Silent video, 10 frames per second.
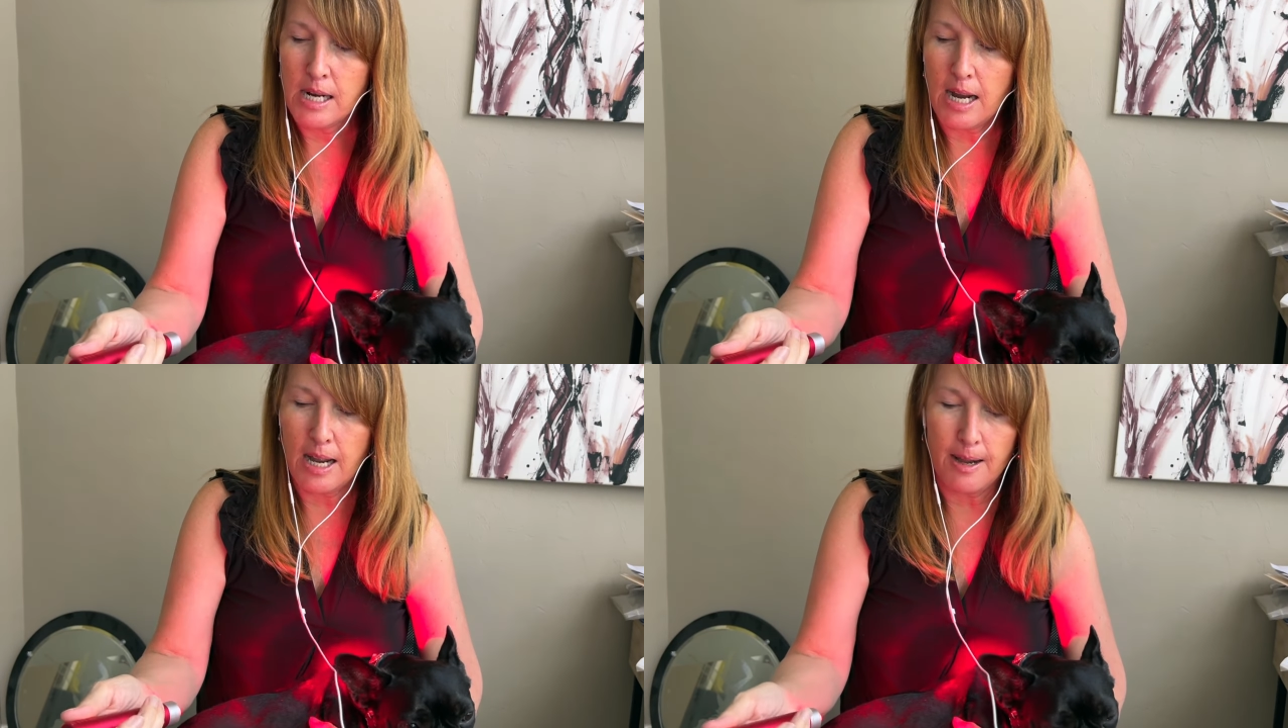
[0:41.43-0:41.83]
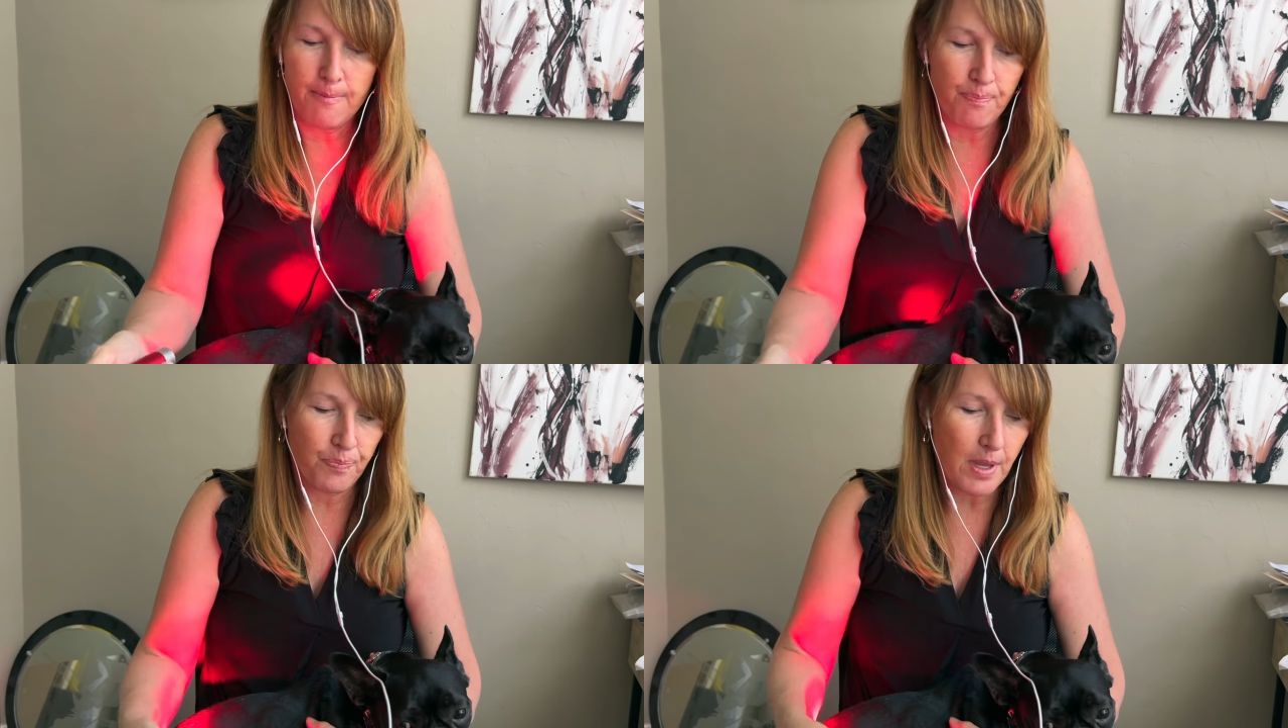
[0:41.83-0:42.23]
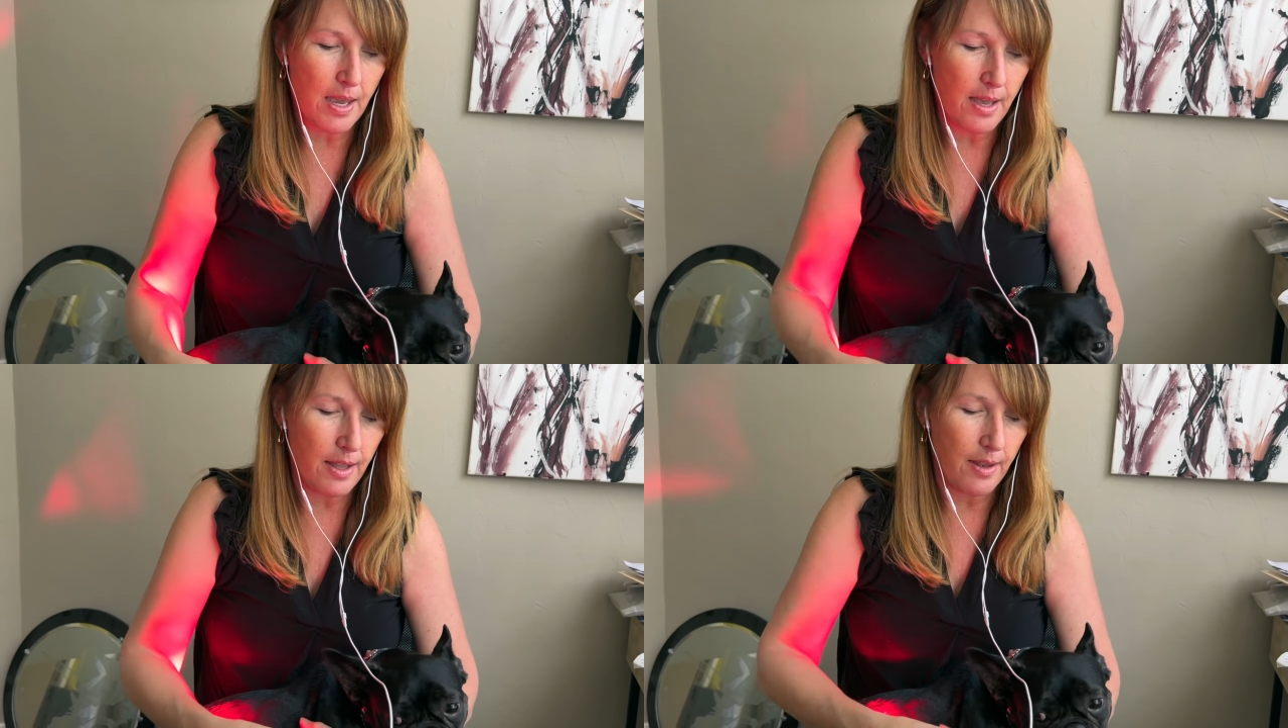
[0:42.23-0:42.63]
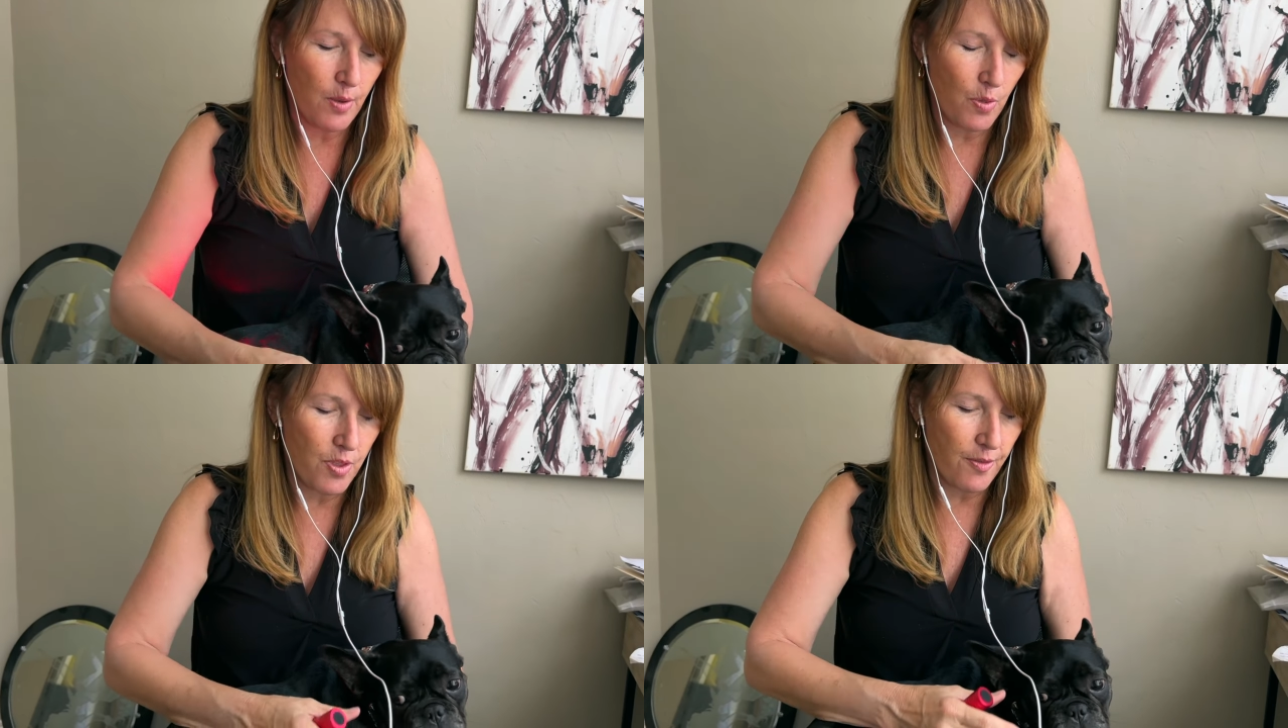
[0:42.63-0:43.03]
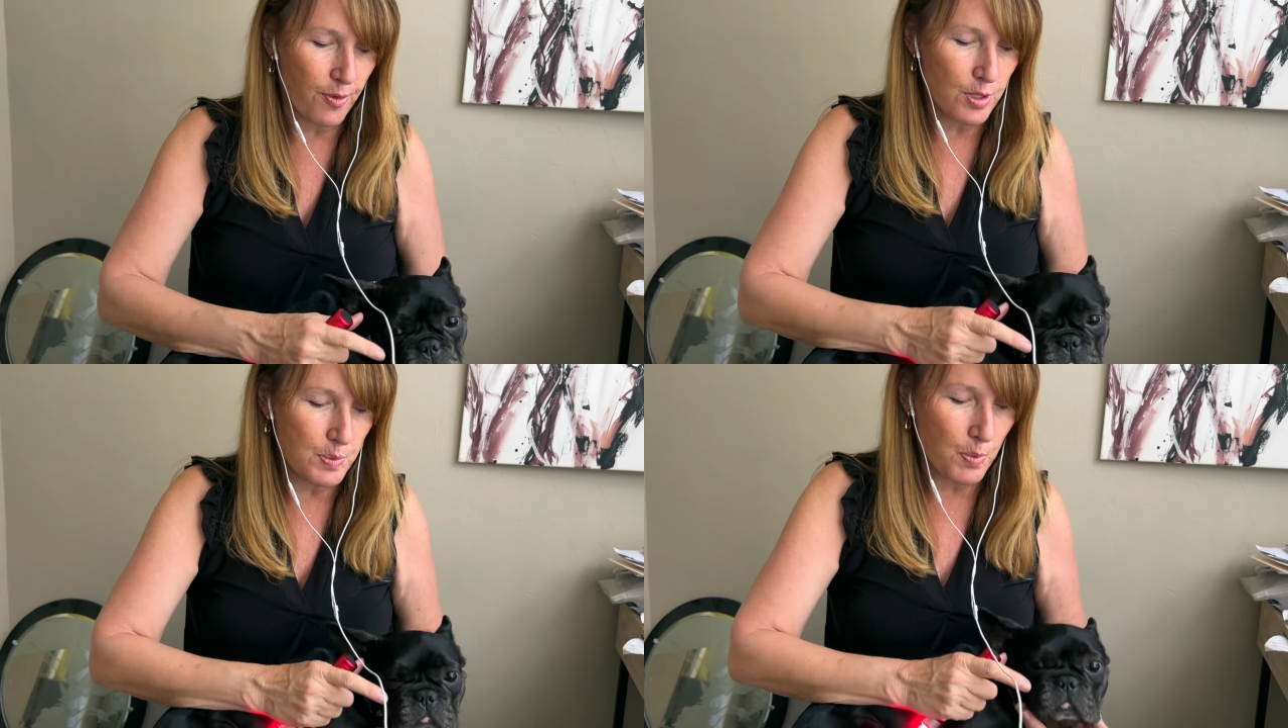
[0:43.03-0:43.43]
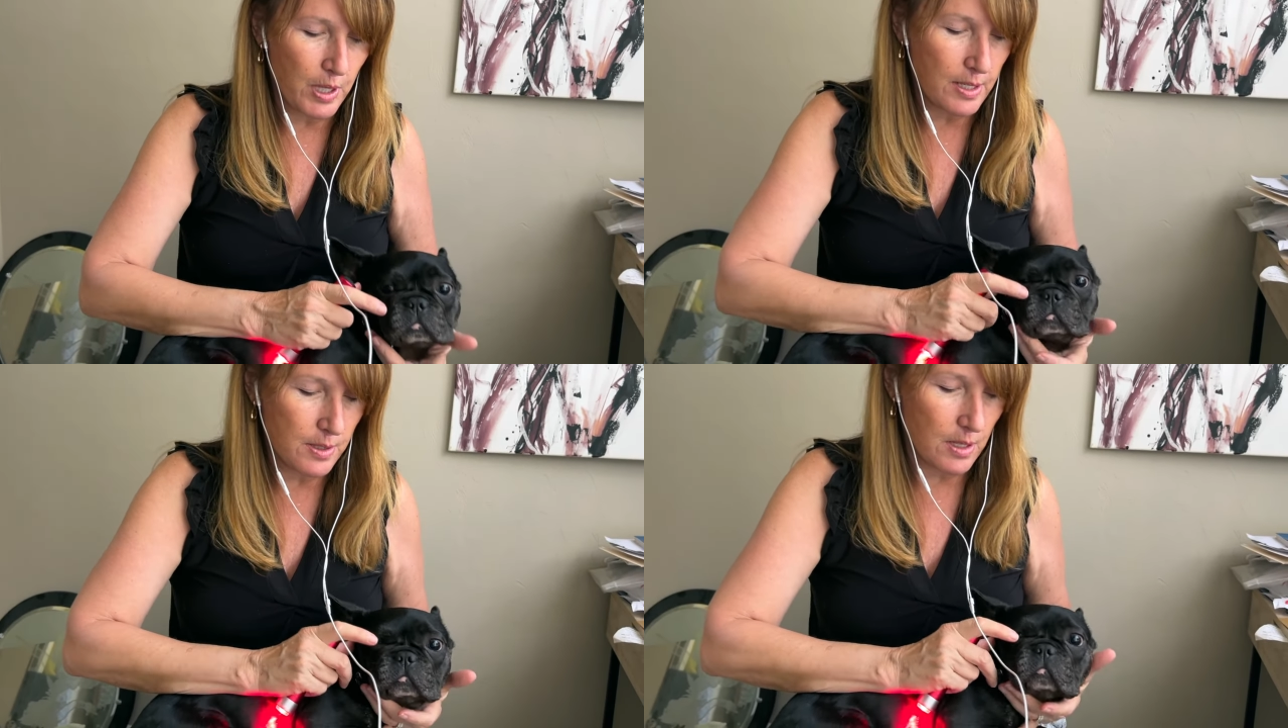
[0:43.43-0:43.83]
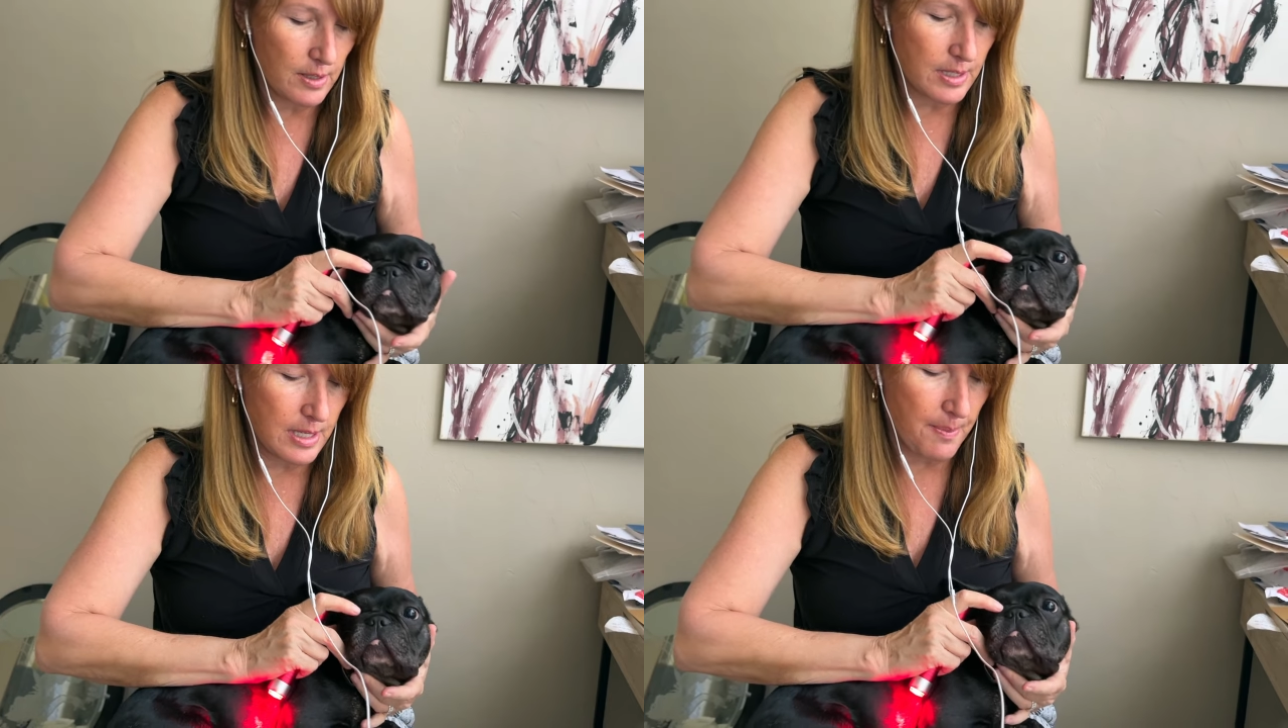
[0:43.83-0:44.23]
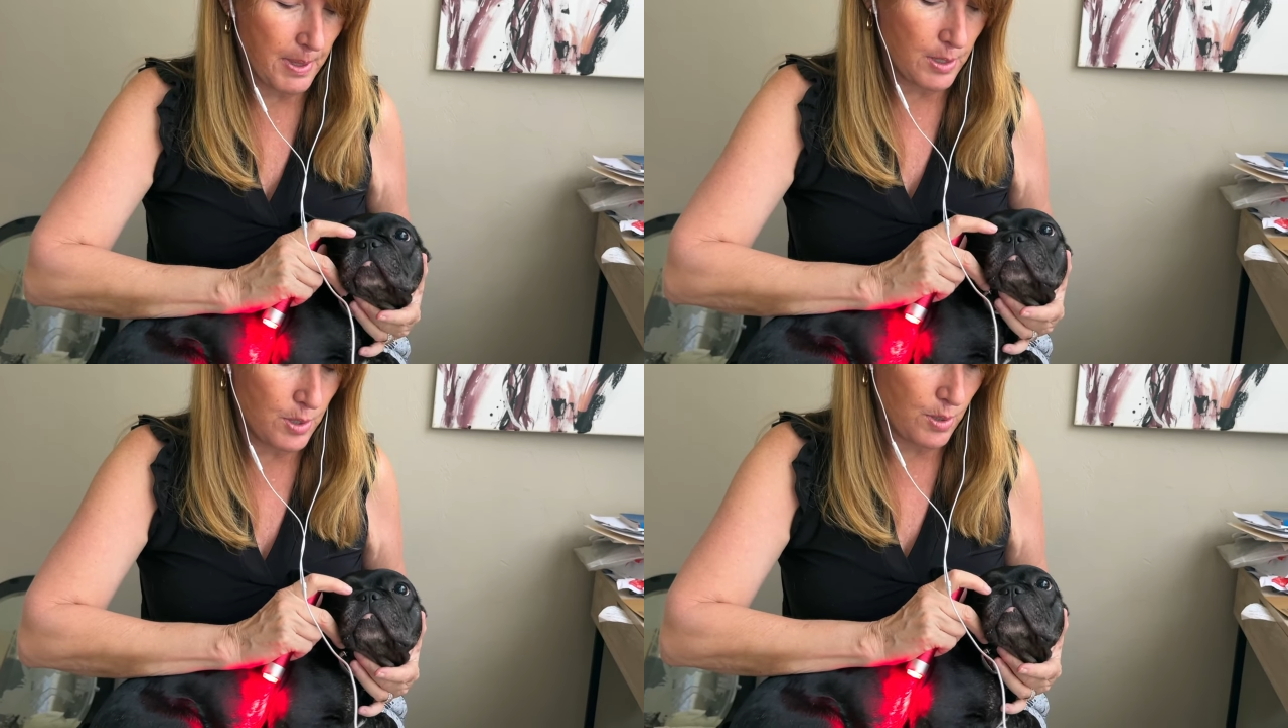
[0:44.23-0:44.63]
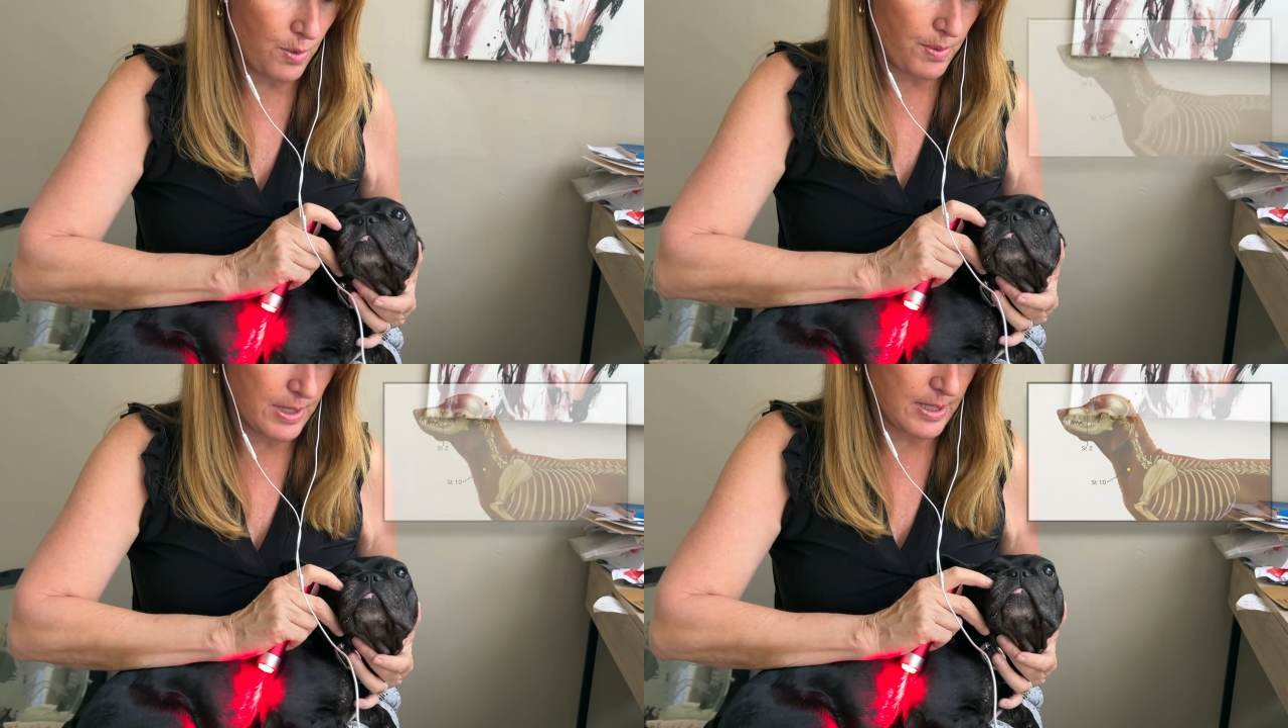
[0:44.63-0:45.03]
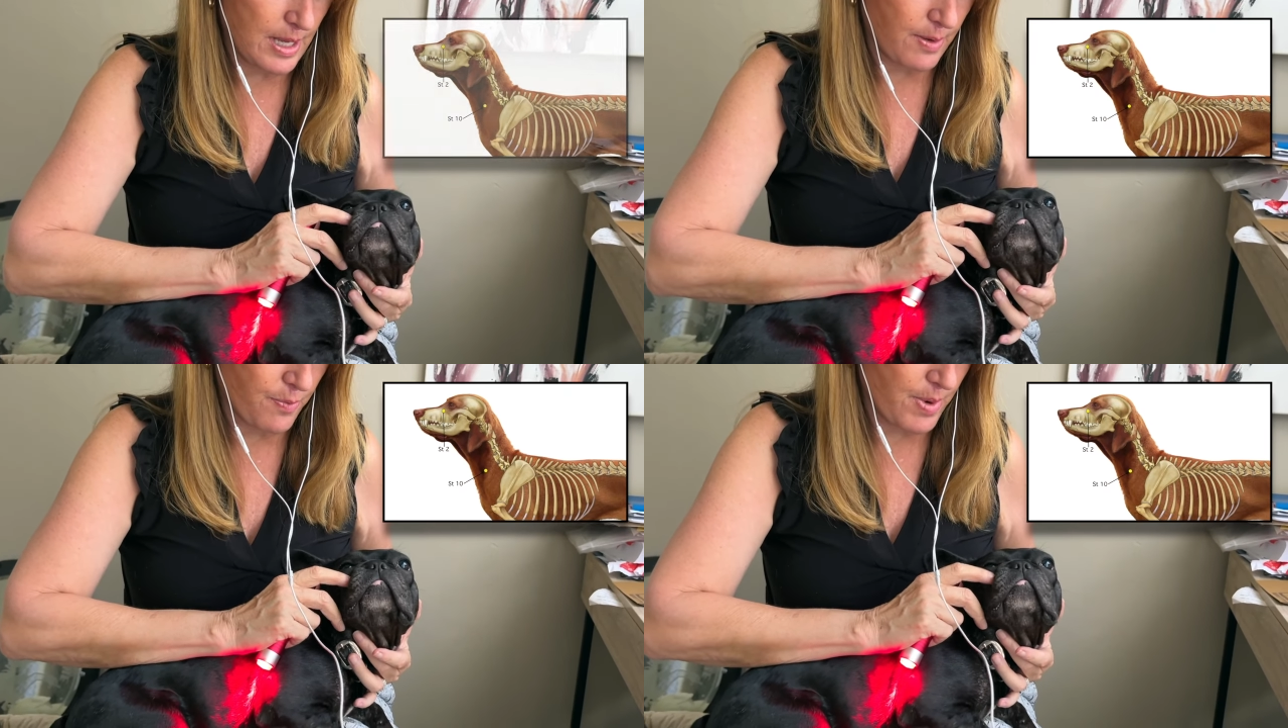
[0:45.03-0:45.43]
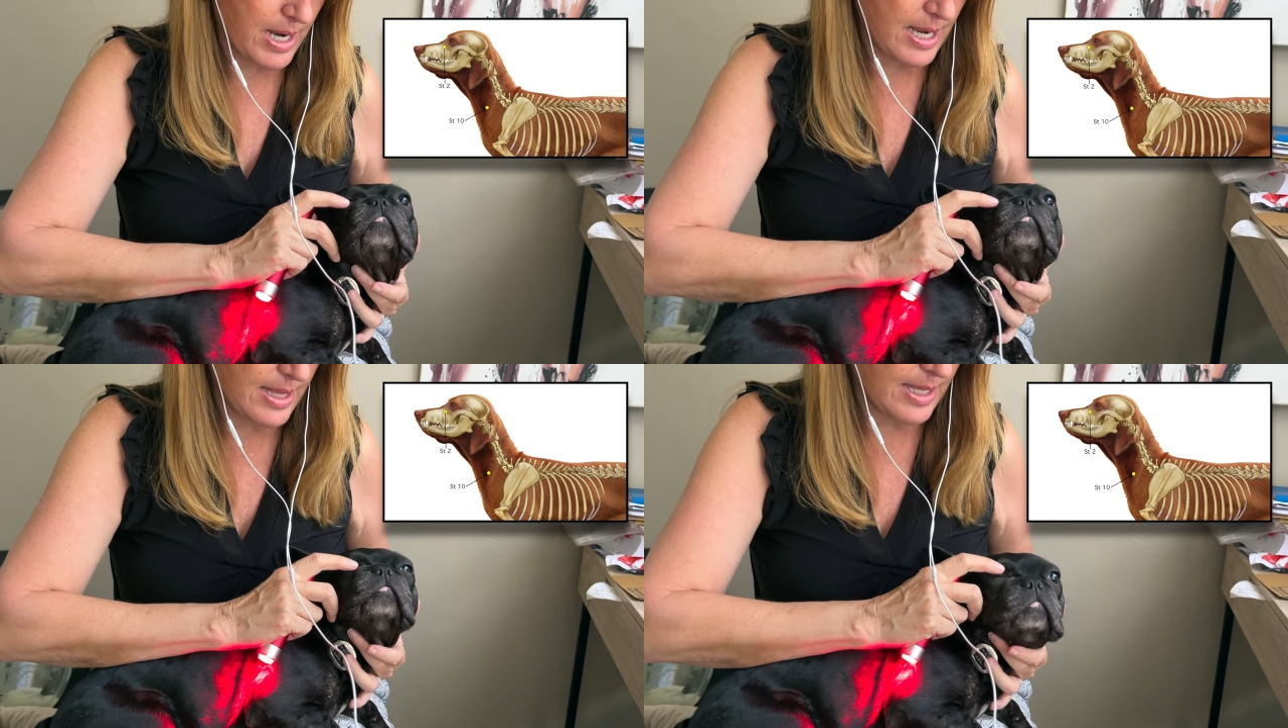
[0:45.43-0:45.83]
um, and the first point is called stomach chew. It's like right at